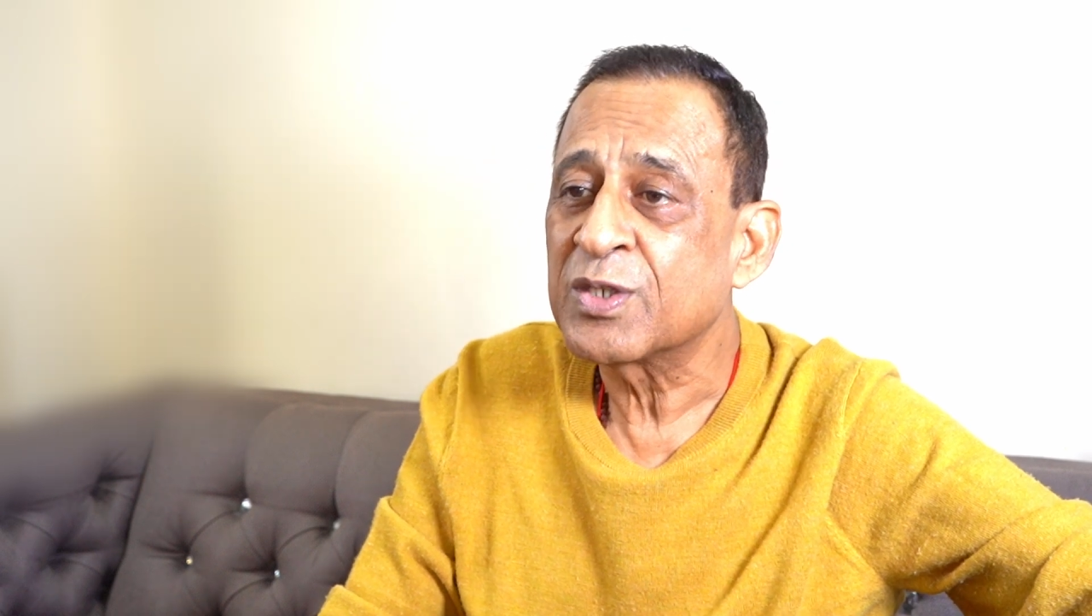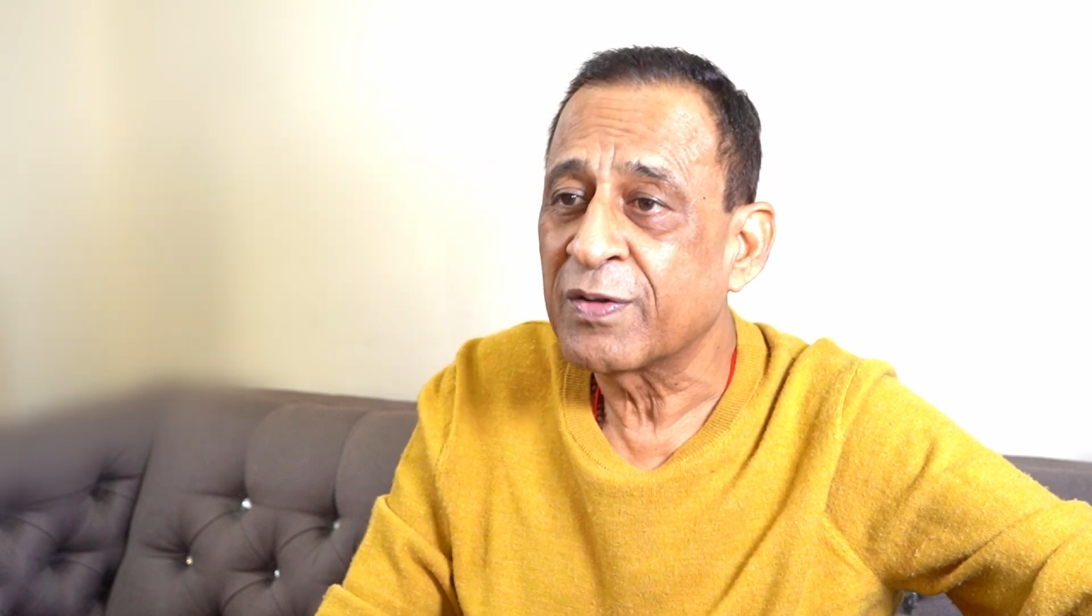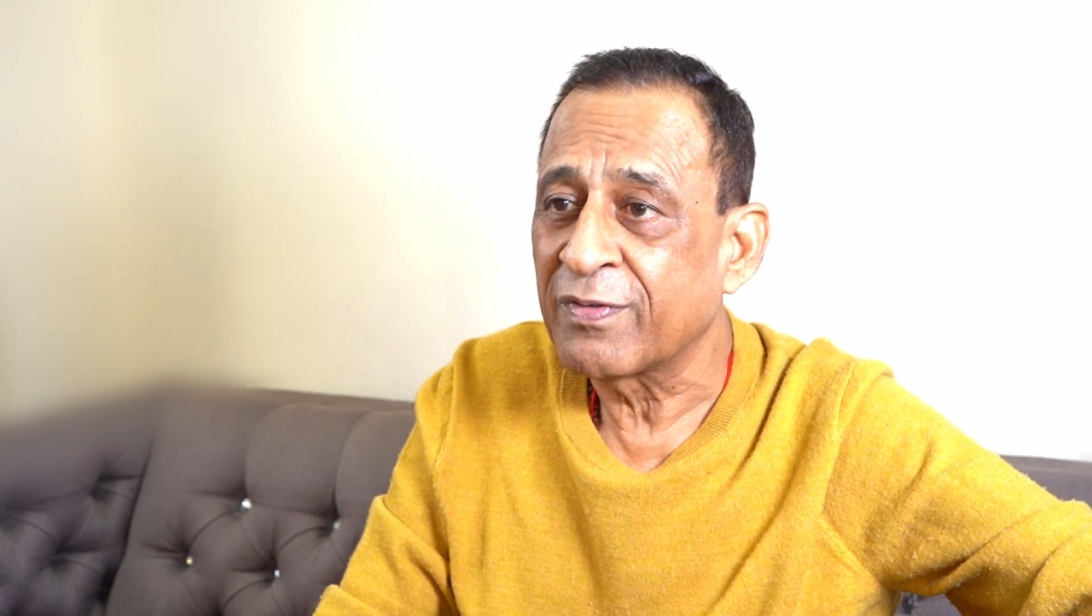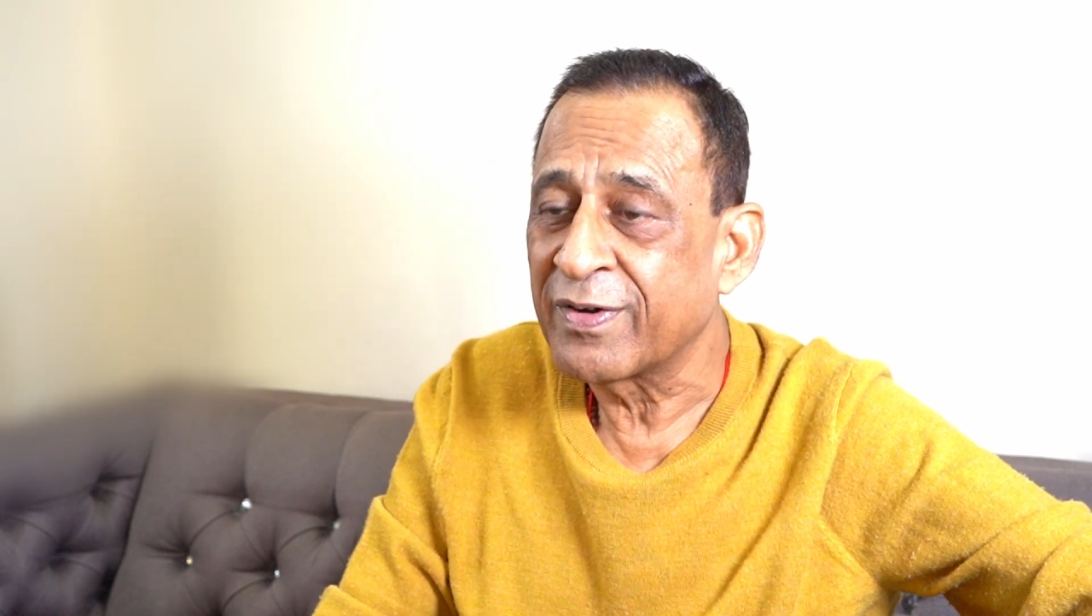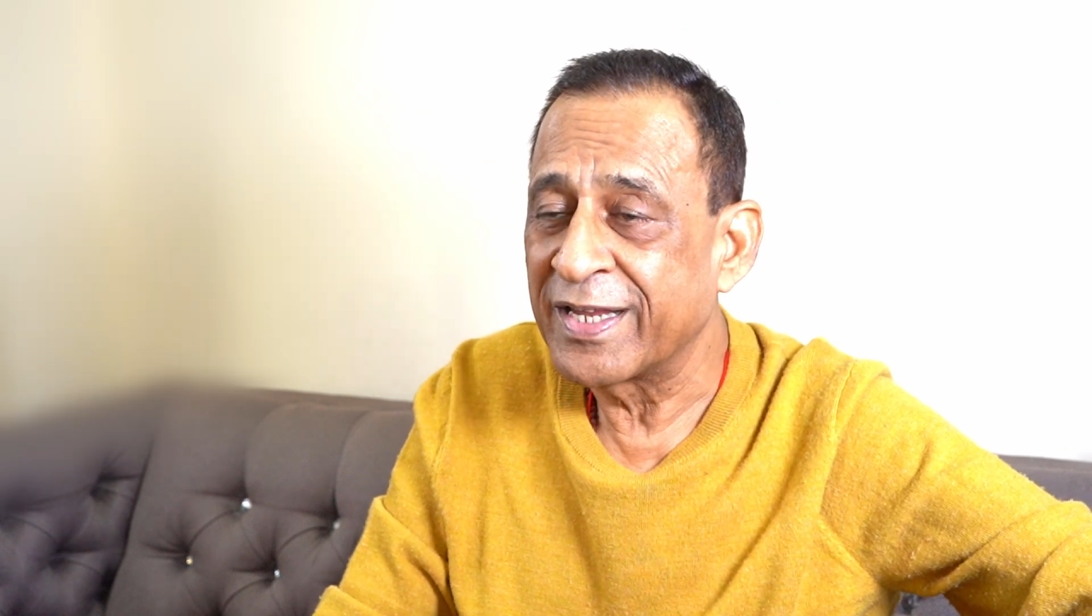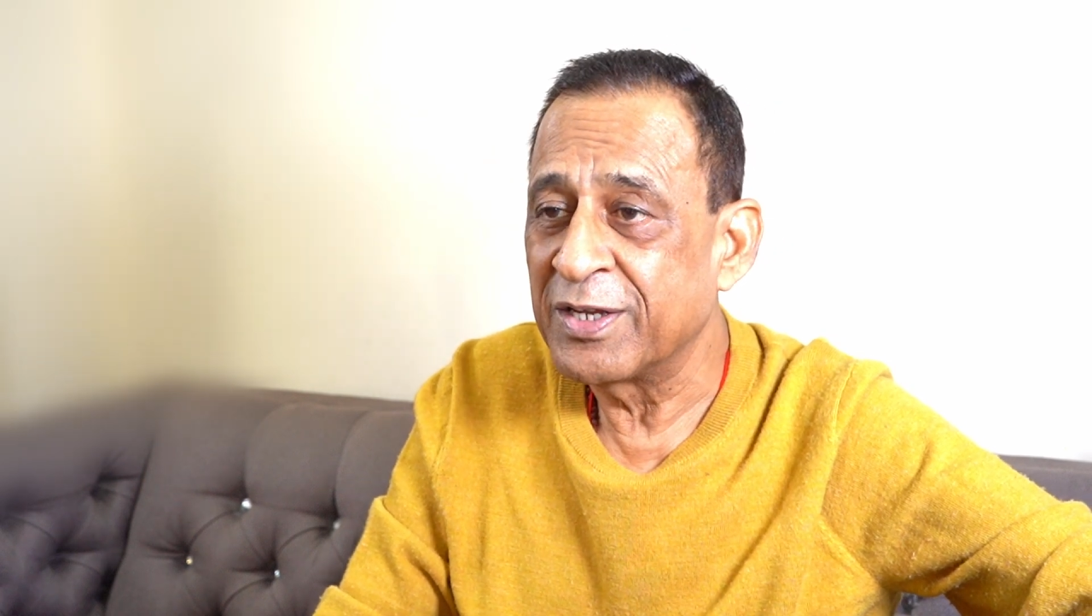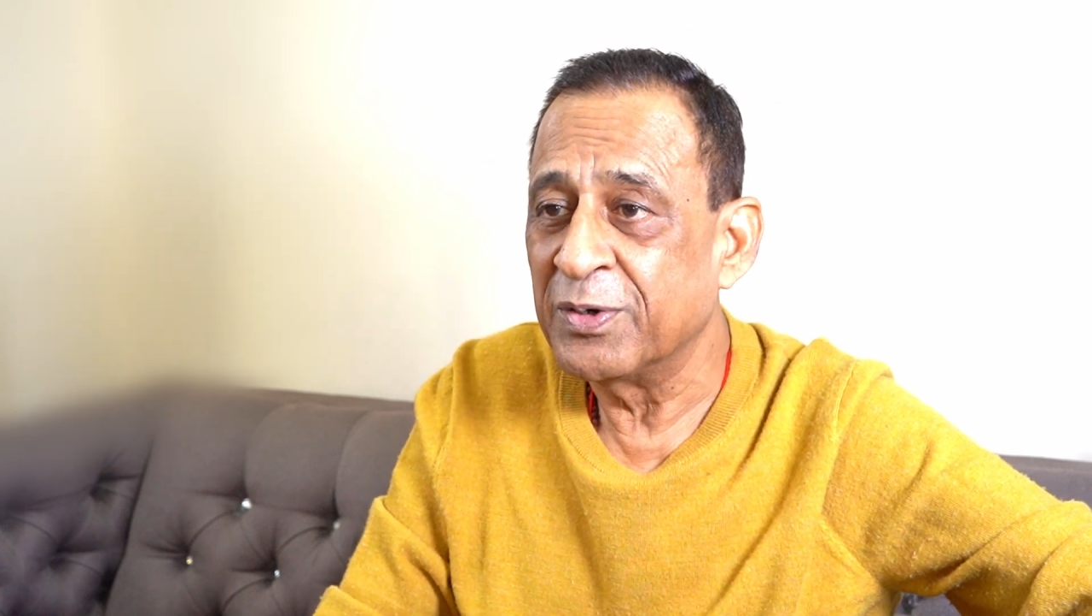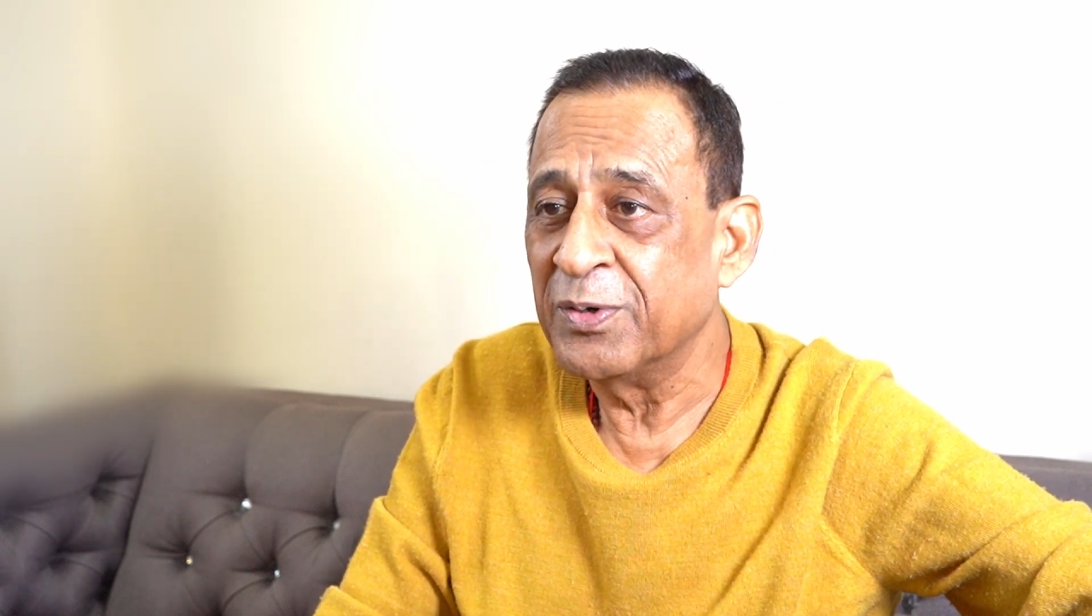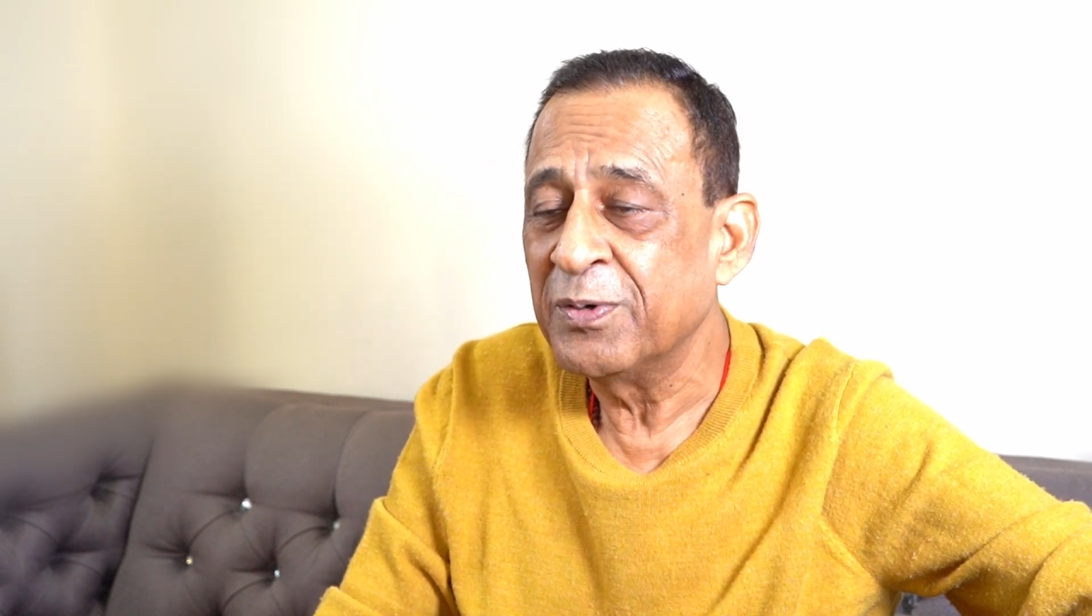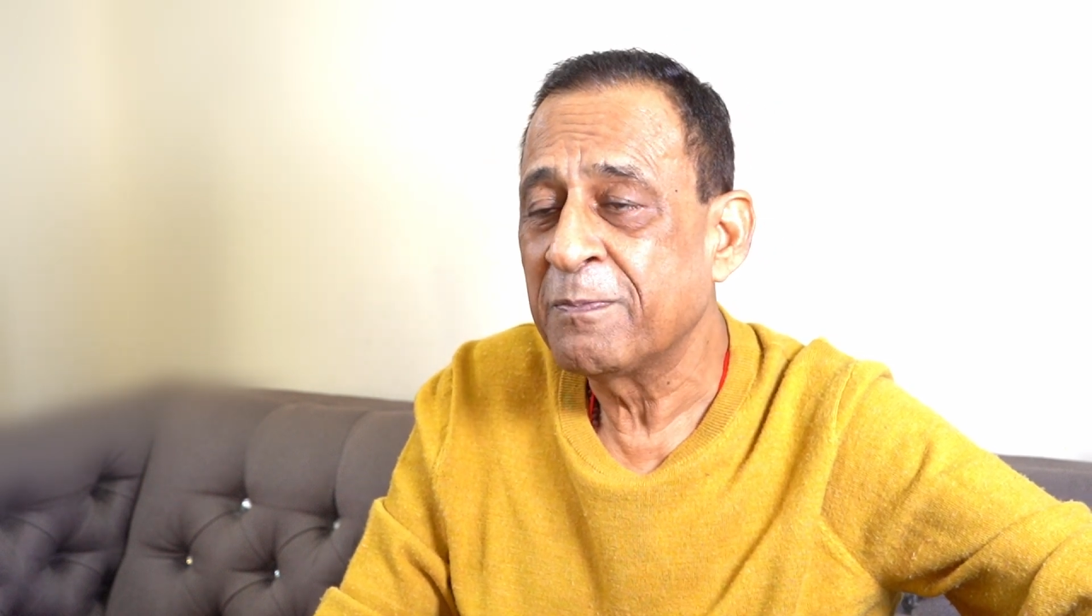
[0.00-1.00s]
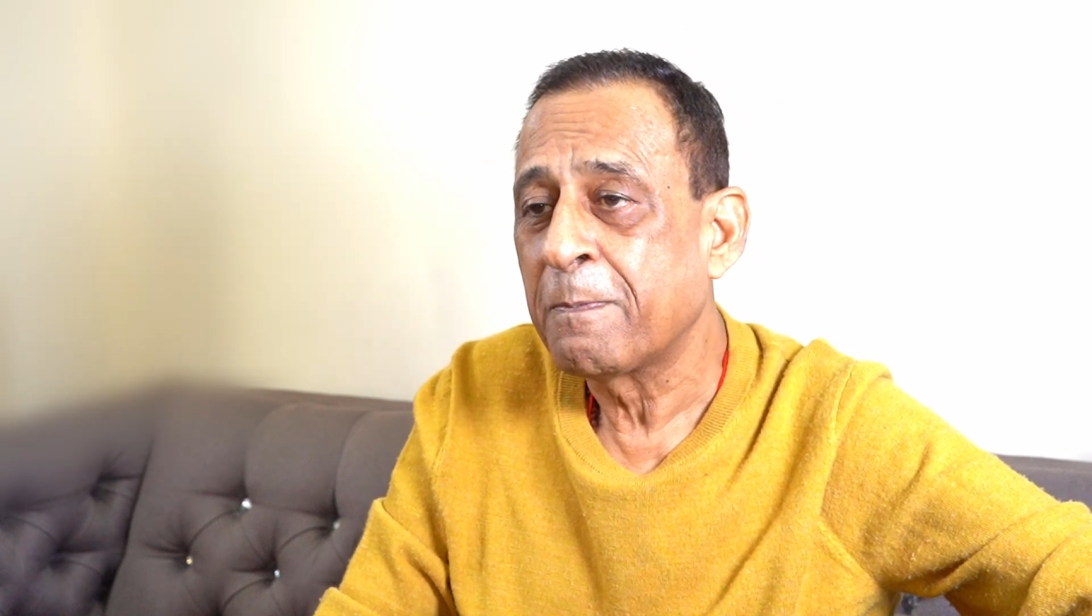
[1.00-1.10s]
of our ego,